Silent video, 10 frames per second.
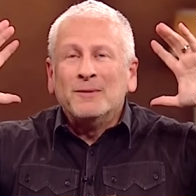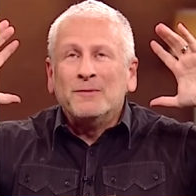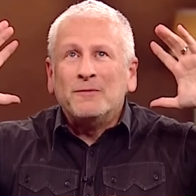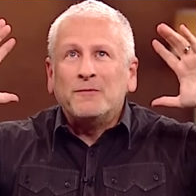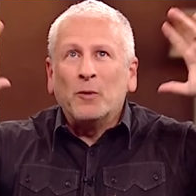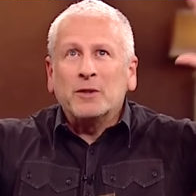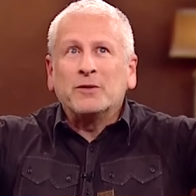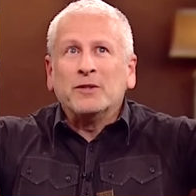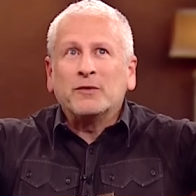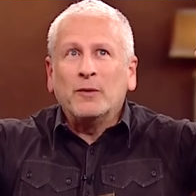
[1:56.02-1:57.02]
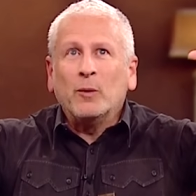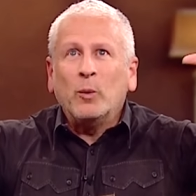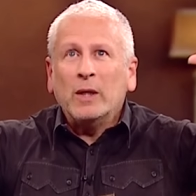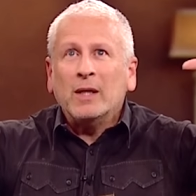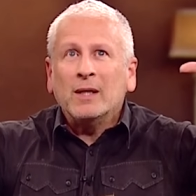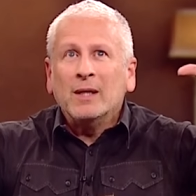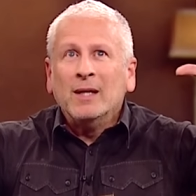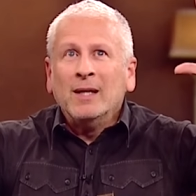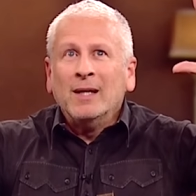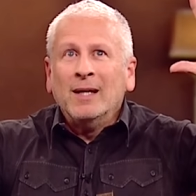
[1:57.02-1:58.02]
fortress for the weak.
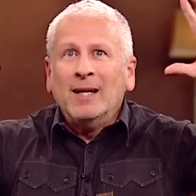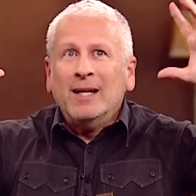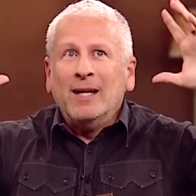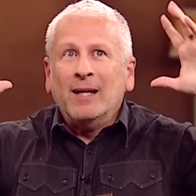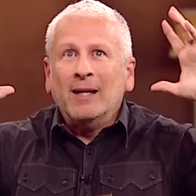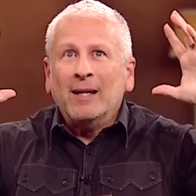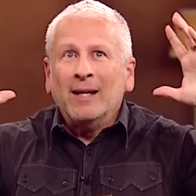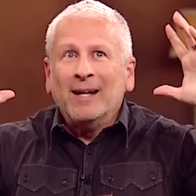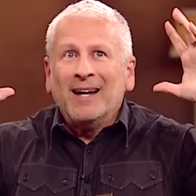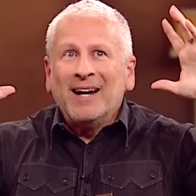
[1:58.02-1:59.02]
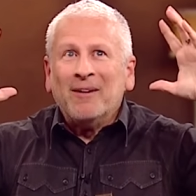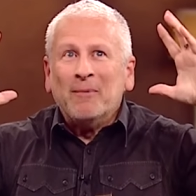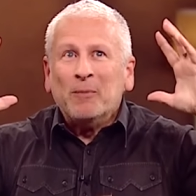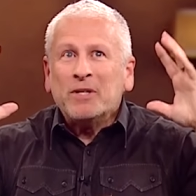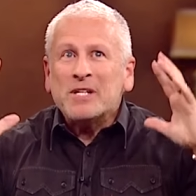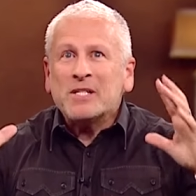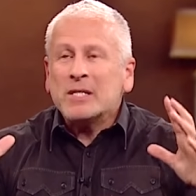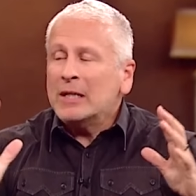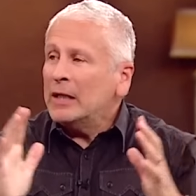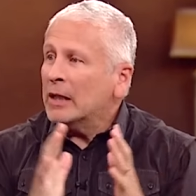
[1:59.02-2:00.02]
And I remember just
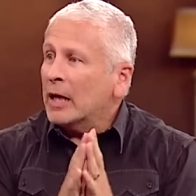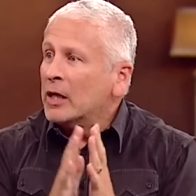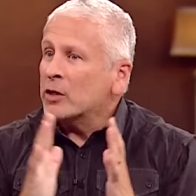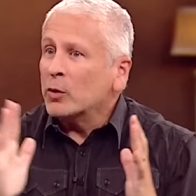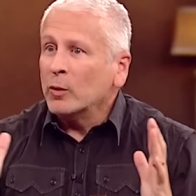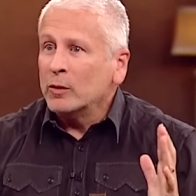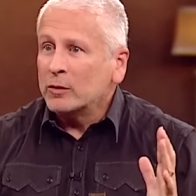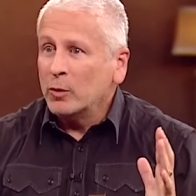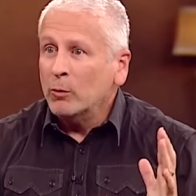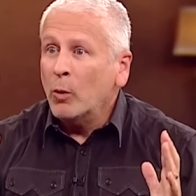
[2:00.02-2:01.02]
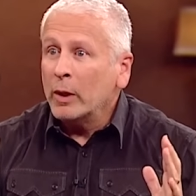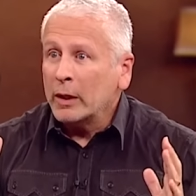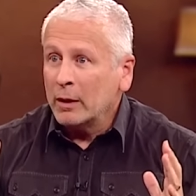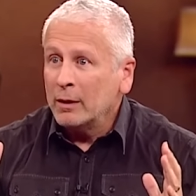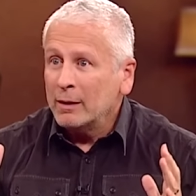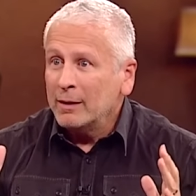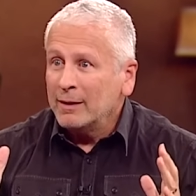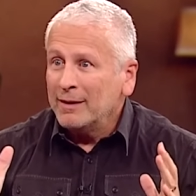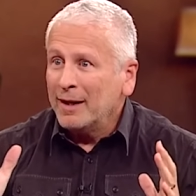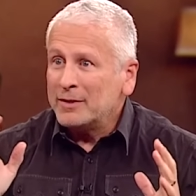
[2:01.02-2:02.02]
singing that until, until morning.
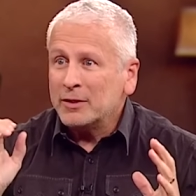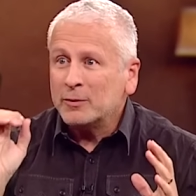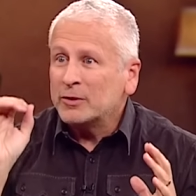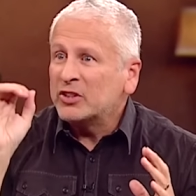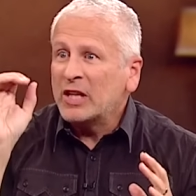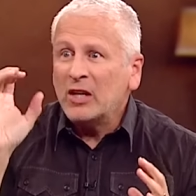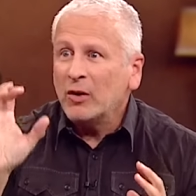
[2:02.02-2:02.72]
Mm. I just stayed